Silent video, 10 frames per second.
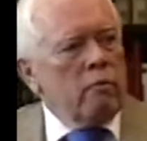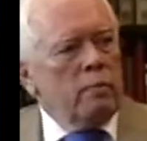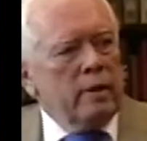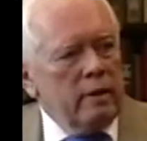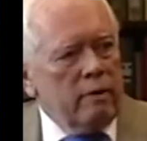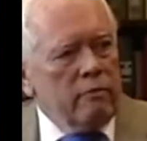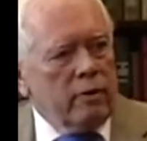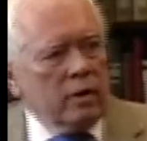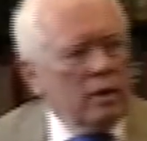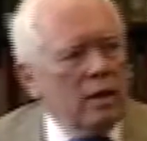have been different.
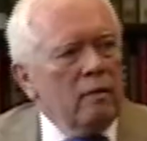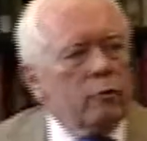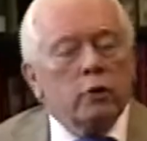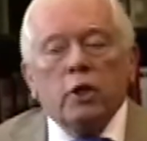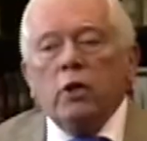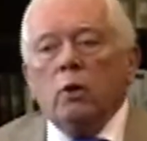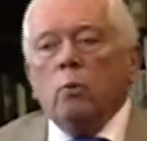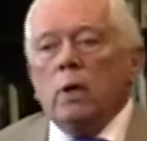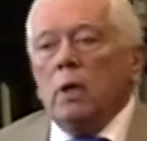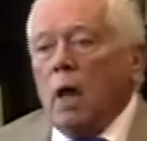Virginia
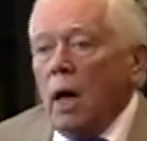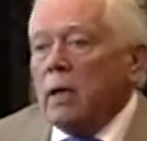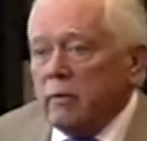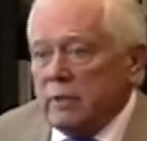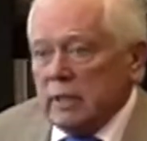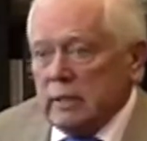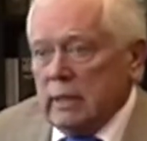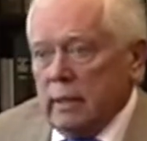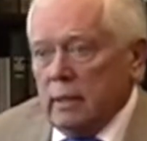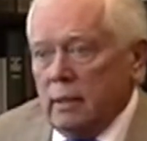would not have
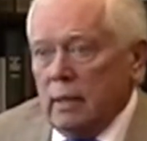succeeded.